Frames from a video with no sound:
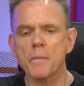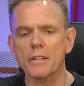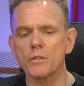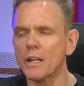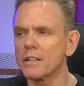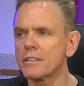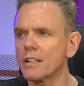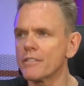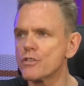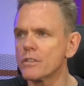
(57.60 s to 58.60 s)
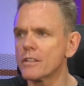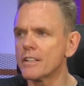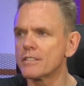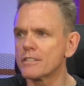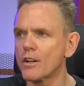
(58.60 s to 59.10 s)
back to reality television.
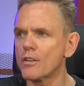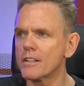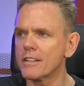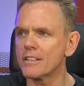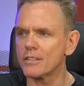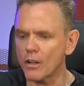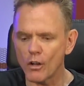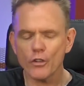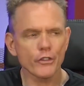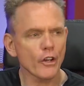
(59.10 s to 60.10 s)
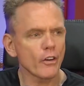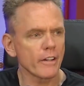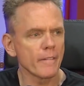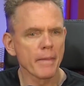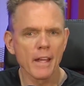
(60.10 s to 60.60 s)
It started, this all uh-huh.
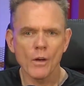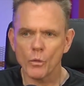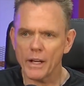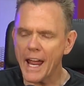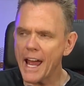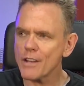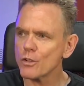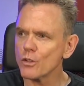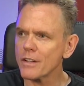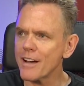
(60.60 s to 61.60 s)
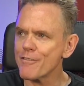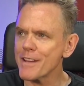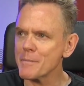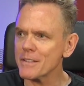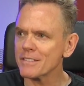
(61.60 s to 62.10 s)
started when assholes got
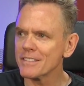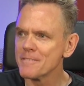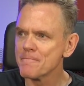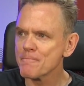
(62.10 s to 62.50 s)
famous.